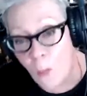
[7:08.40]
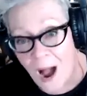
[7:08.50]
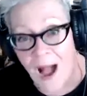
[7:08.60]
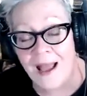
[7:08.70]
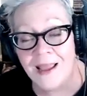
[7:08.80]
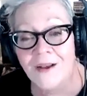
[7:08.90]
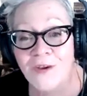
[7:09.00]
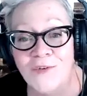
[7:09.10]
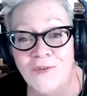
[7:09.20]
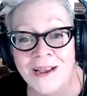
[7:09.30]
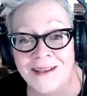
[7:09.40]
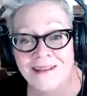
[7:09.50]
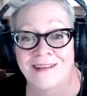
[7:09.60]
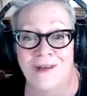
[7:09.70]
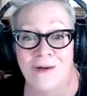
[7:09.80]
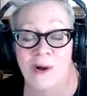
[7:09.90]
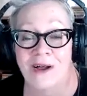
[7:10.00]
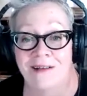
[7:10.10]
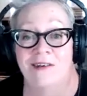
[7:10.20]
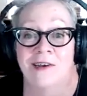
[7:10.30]
why are you drinking so
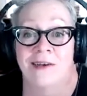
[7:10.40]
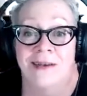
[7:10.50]
much,